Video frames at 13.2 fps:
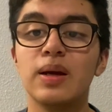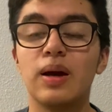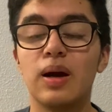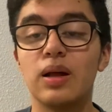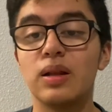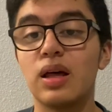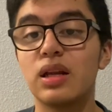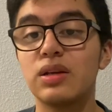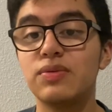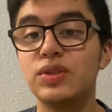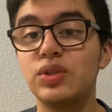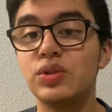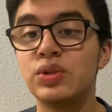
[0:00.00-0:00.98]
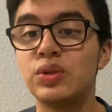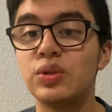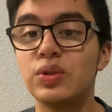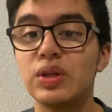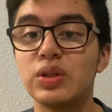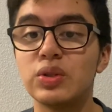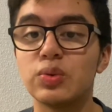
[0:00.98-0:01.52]
A lot of new
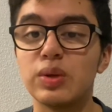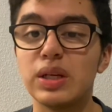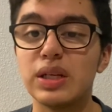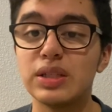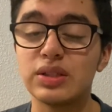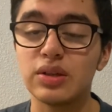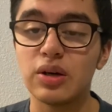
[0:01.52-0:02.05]
students, when they start